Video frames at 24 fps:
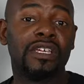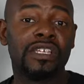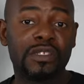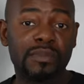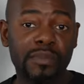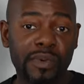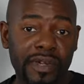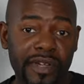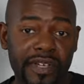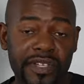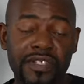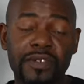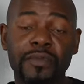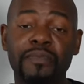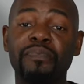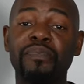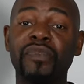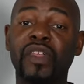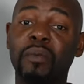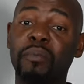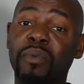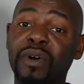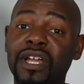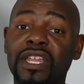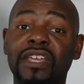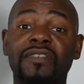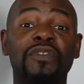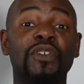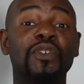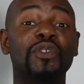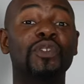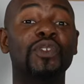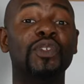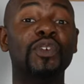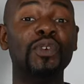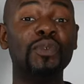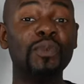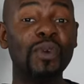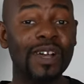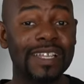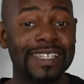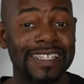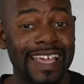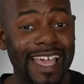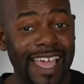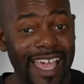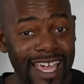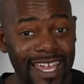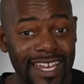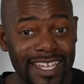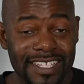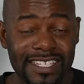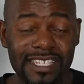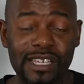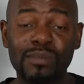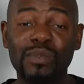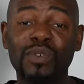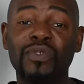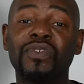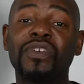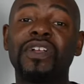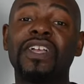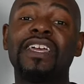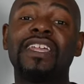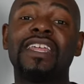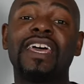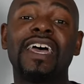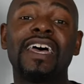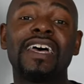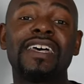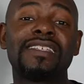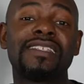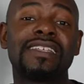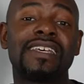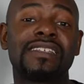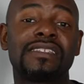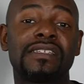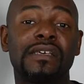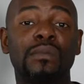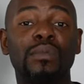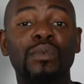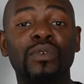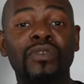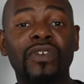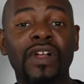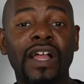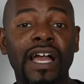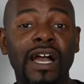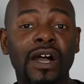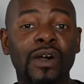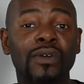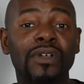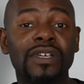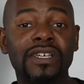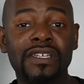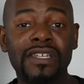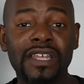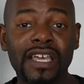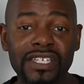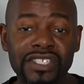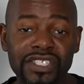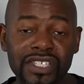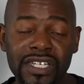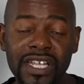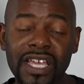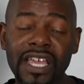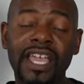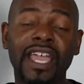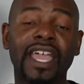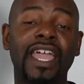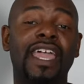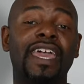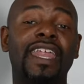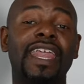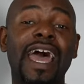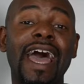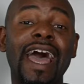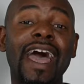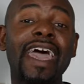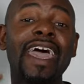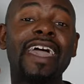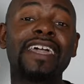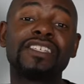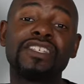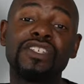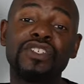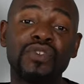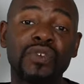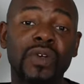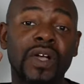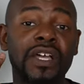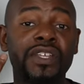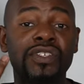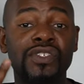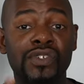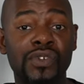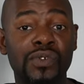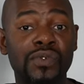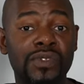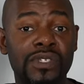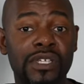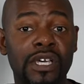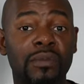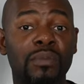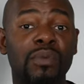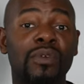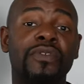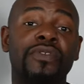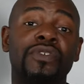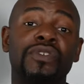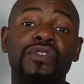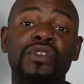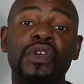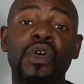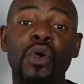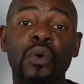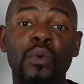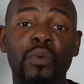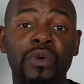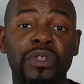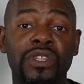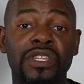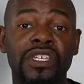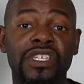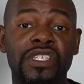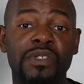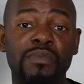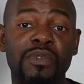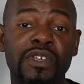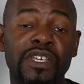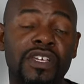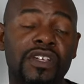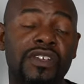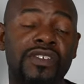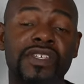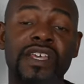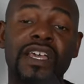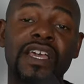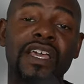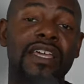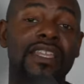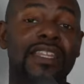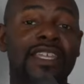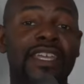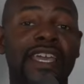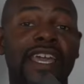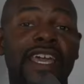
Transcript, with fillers: experience. But if you do want to add a subwoofer, it has that subwoofer out connection. And I actually tried two subwoofers with these speakers, the